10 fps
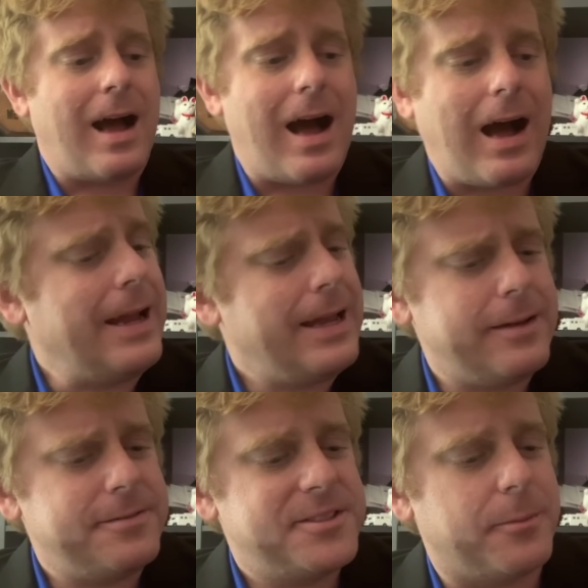I
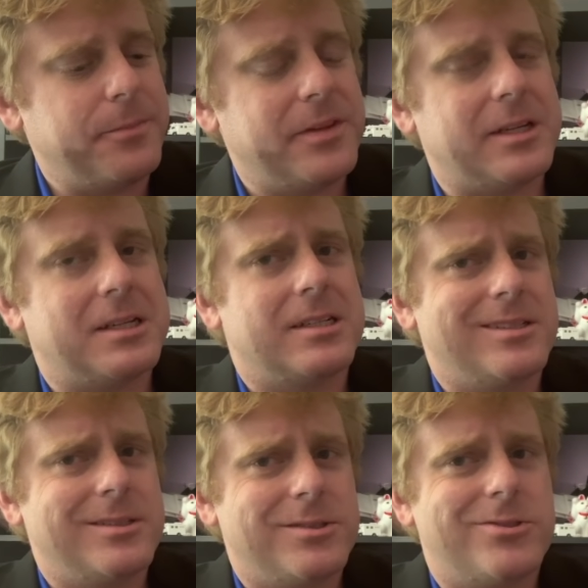have
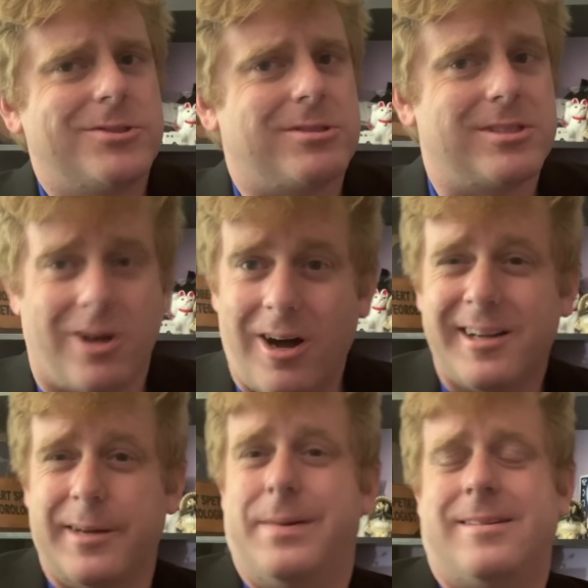something to
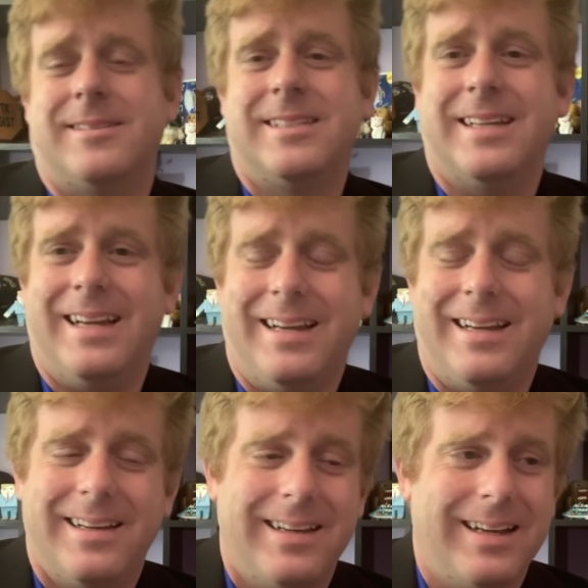talk about
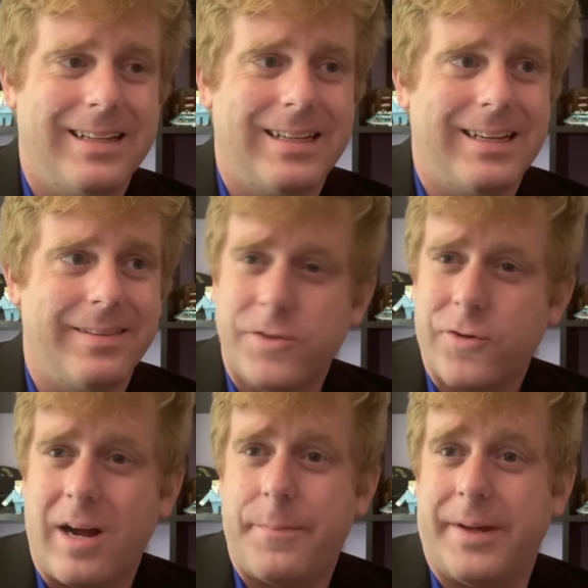today in the
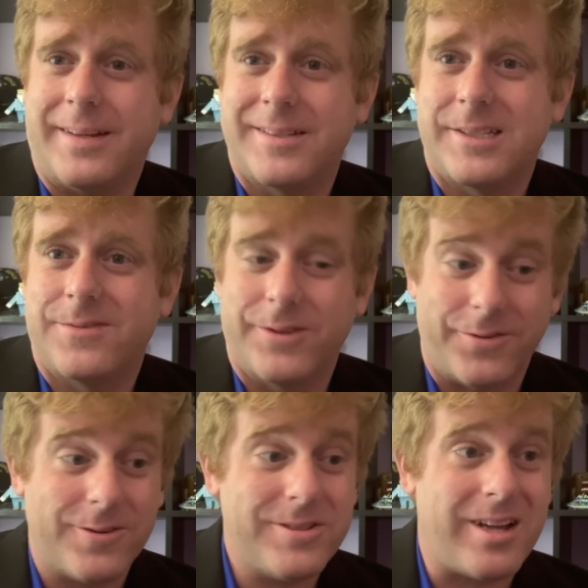tropics. For
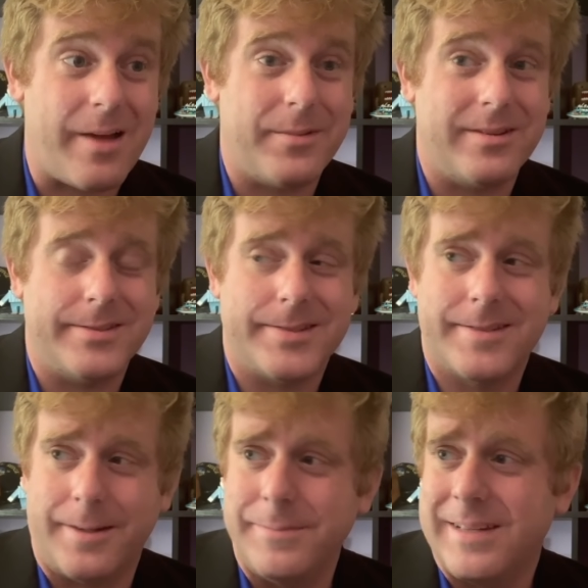the first time in
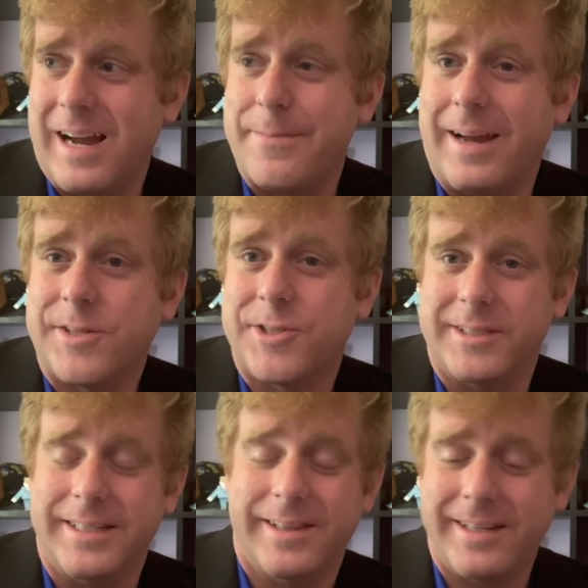some time,
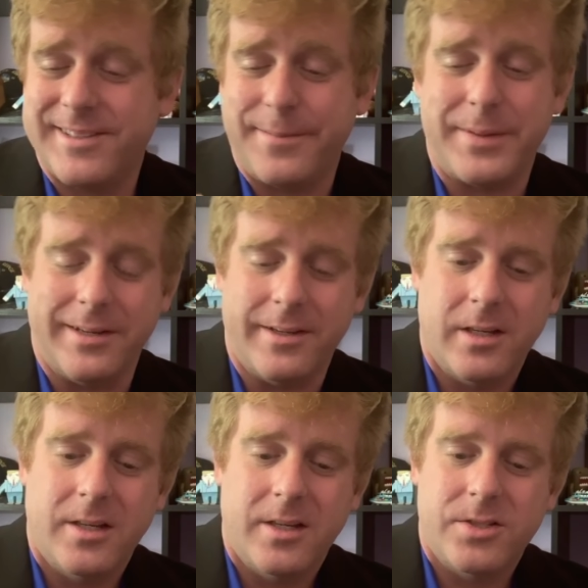actually. Things have been
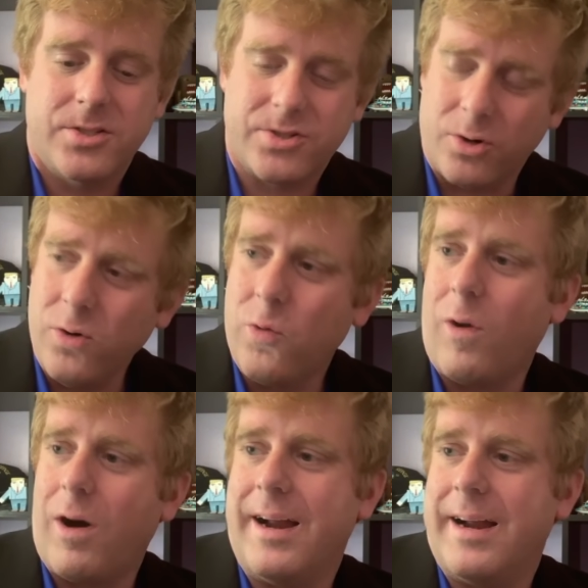so
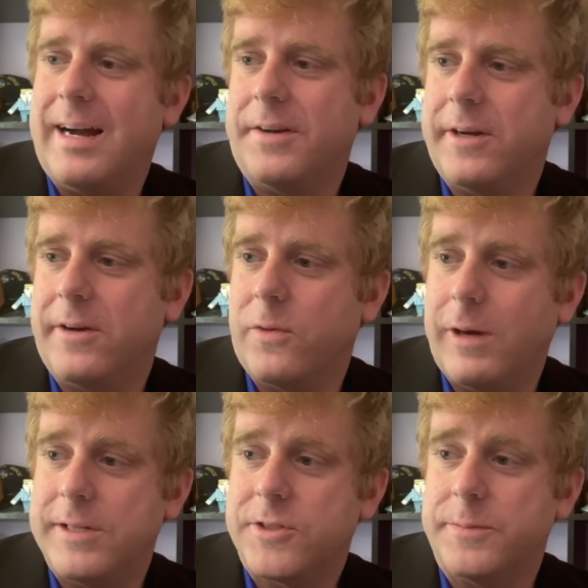quiet out here in the
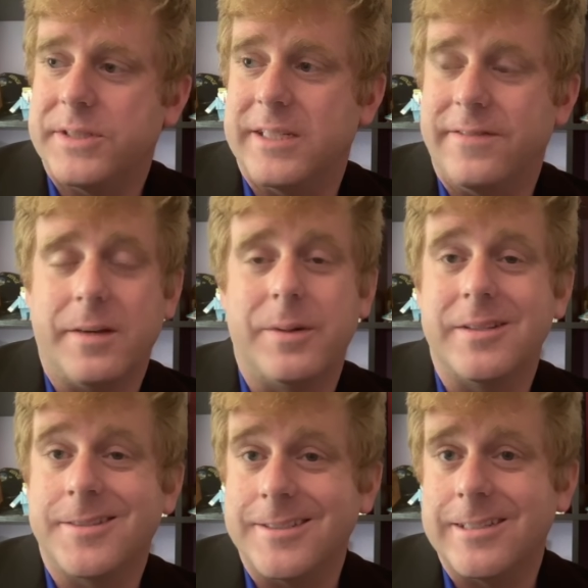Western Pacific,
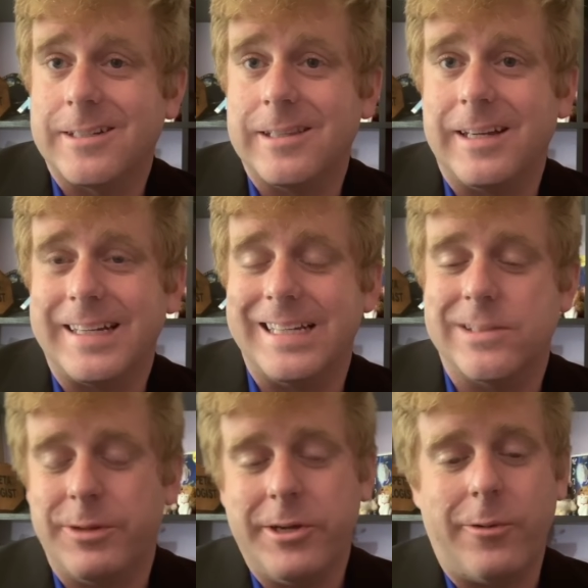but it does look like
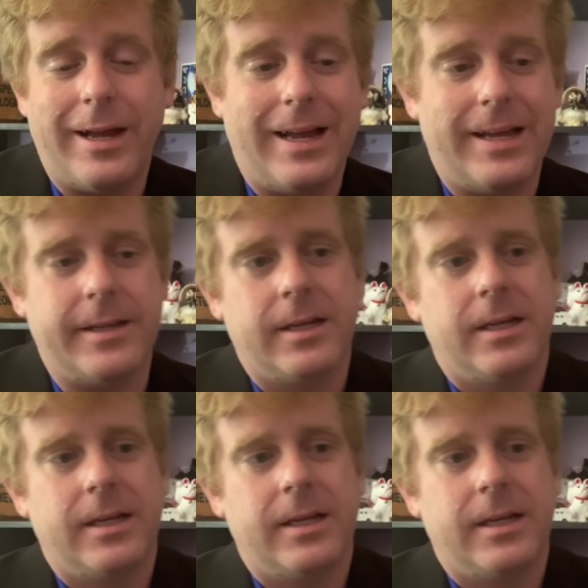as we go ahead